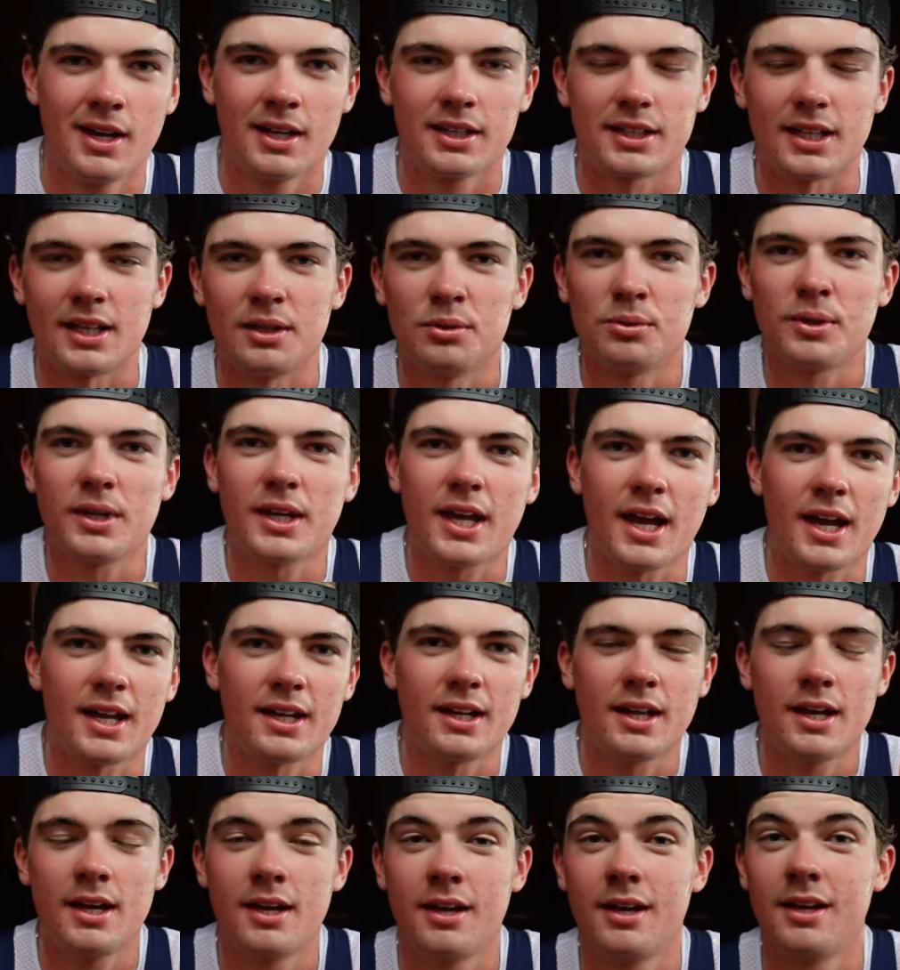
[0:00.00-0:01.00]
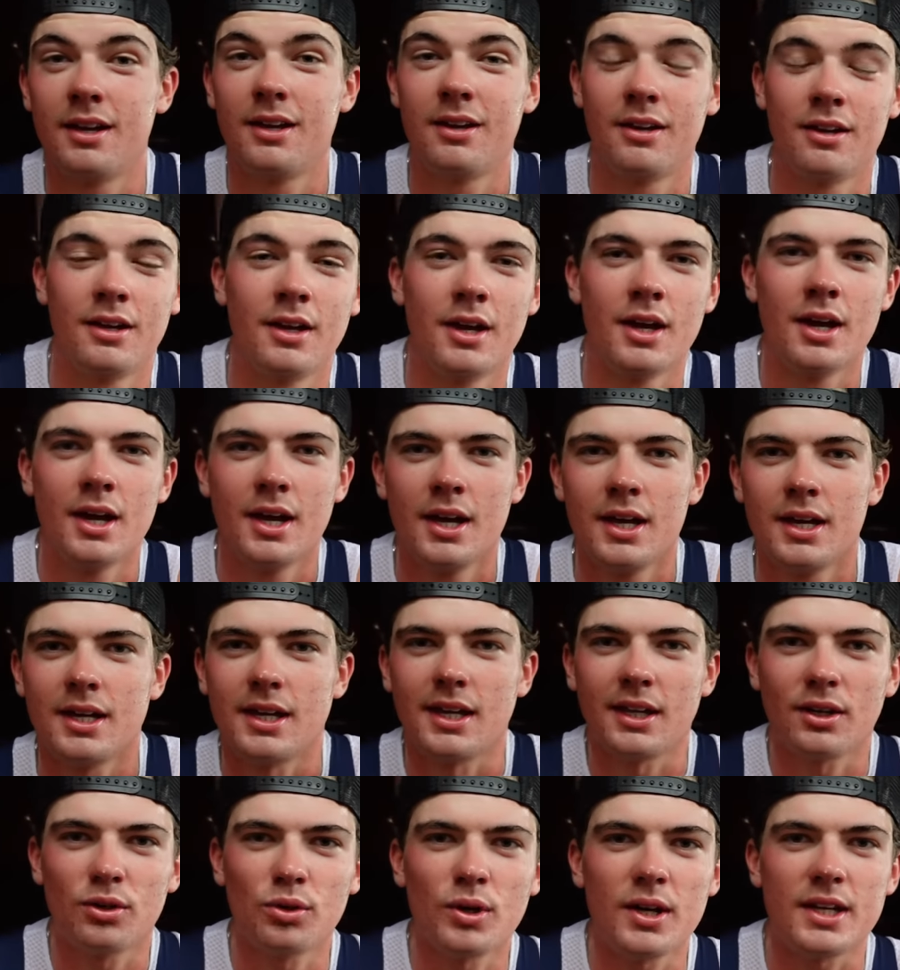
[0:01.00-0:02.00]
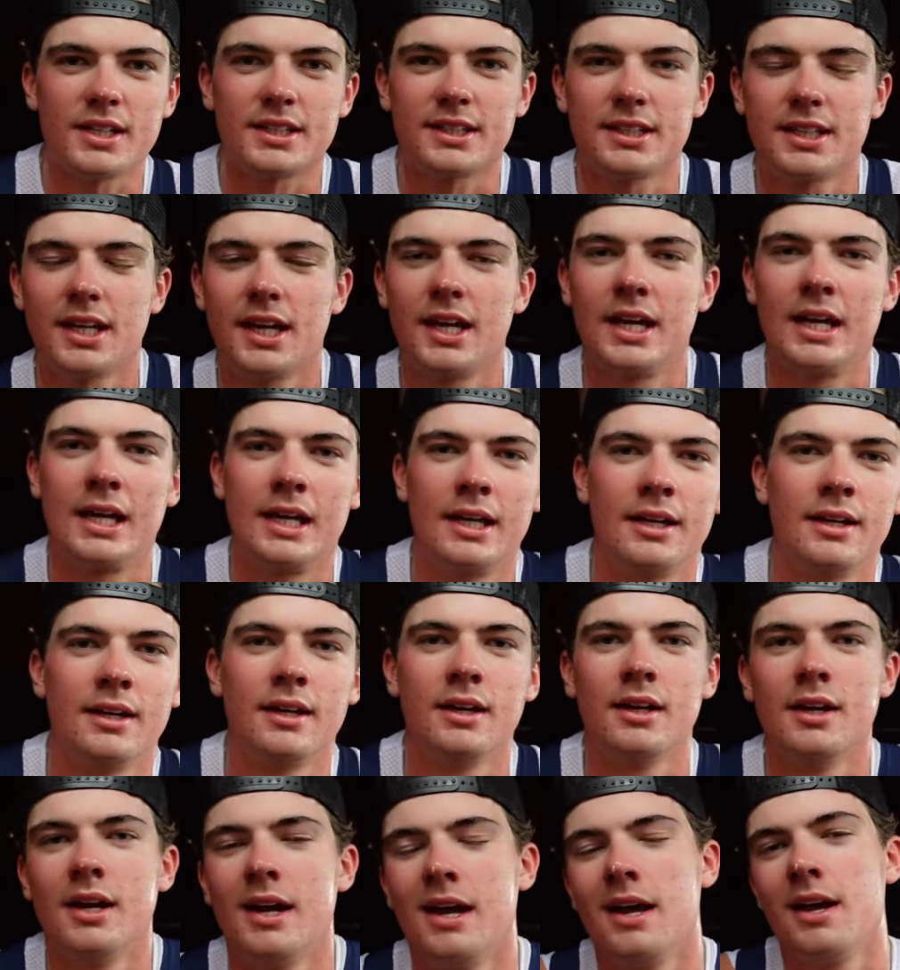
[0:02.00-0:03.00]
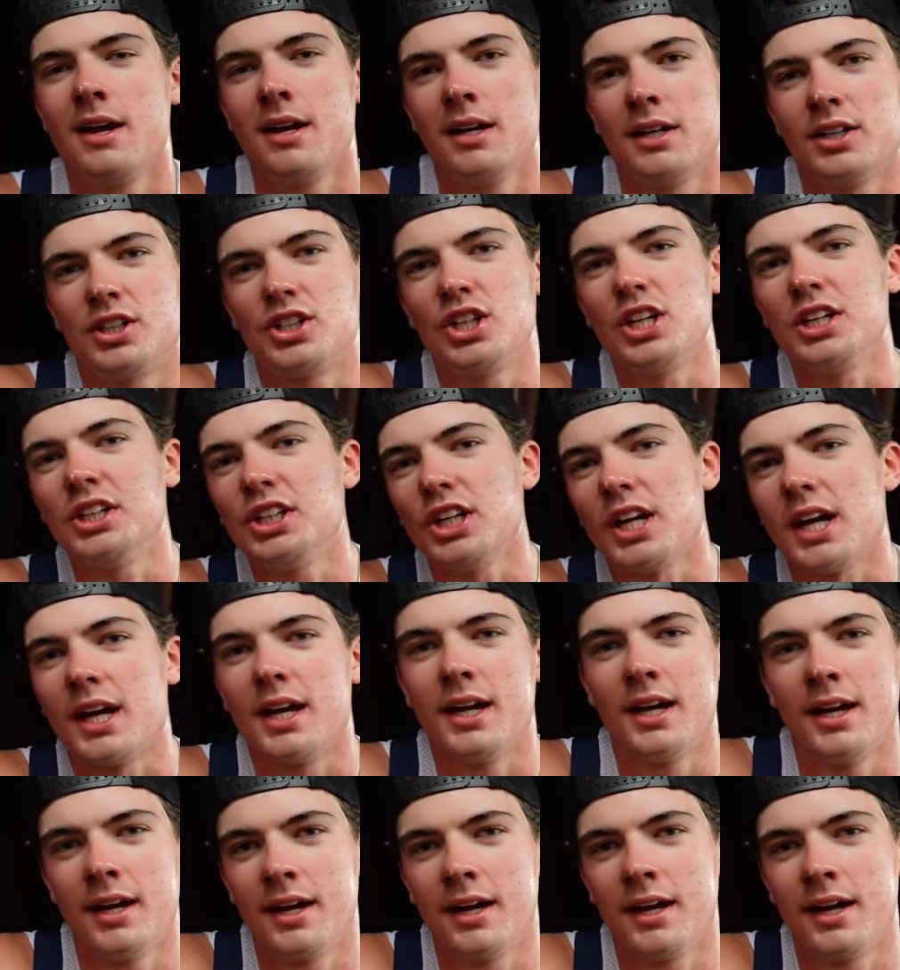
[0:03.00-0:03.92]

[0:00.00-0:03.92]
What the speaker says: then we can increase. GG.